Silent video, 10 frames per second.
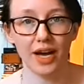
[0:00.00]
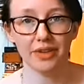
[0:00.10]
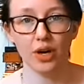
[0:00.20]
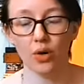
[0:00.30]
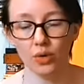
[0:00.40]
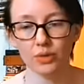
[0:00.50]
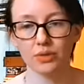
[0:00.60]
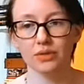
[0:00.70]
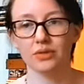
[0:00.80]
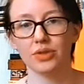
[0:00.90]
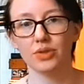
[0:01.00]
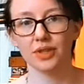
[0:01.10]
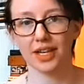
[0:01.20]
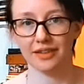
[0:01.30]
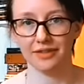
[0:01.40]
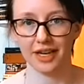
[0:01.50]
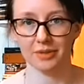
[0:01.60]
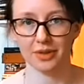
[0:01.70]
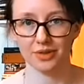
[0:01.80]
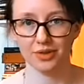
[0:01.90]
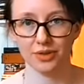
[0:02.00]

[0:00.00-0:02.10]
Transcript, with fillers: You have a whole toolkit available